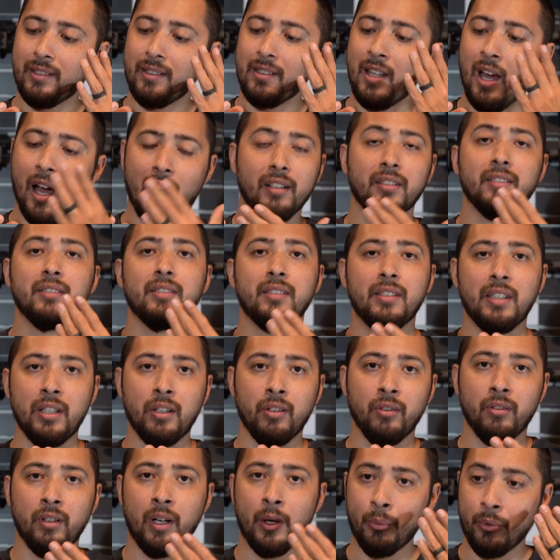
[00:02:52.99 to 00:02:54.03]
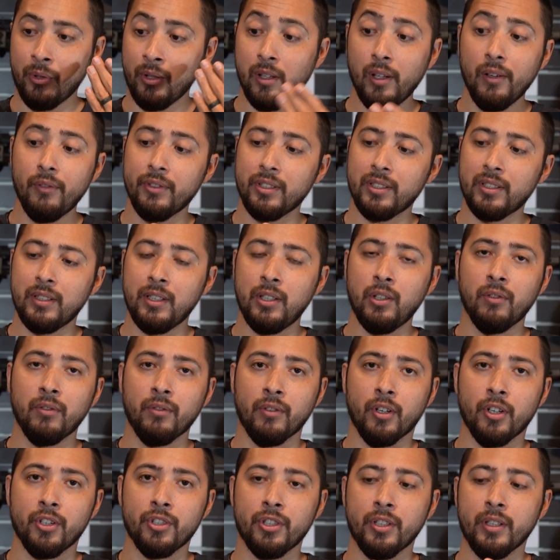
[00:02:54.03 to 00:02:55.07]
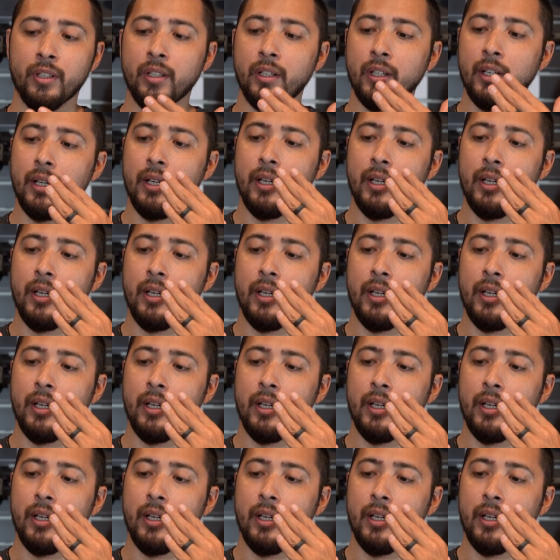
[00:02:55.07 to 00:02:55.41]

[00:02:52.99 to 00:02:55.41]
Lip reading: not steel. I would love a steel version,